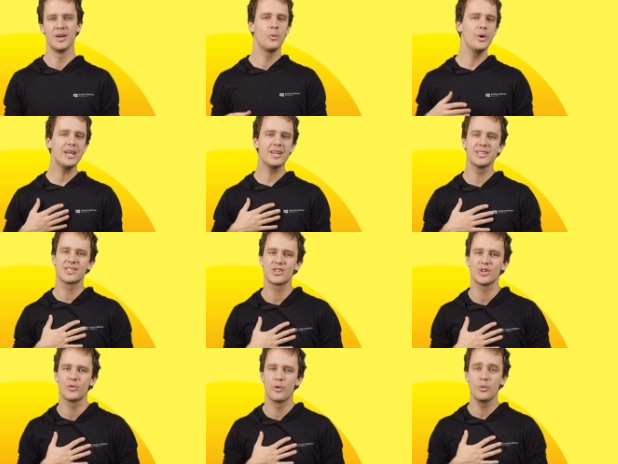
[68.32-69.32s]
We can
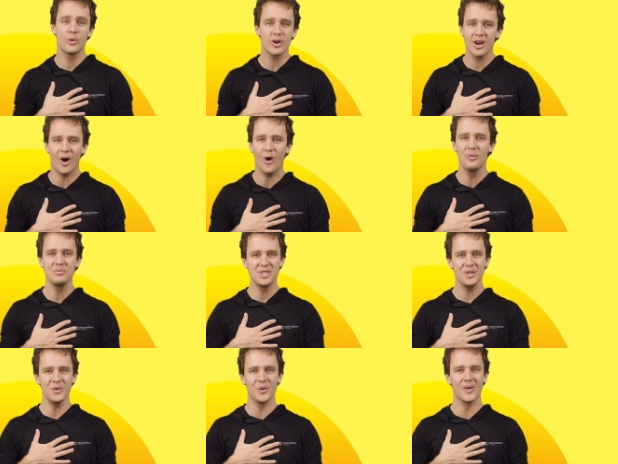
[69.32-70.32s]
serve when we're at home
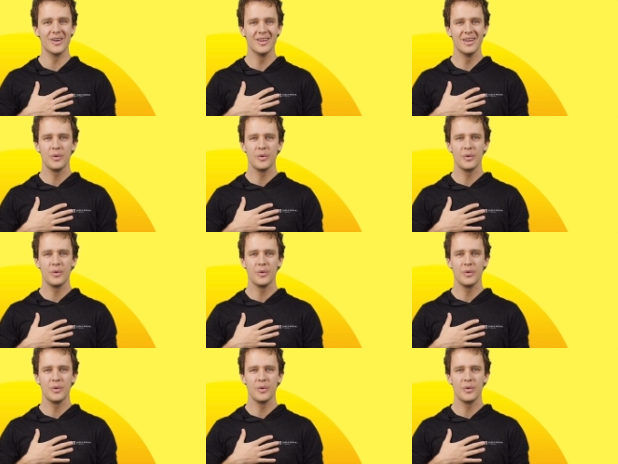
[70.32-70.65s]
too.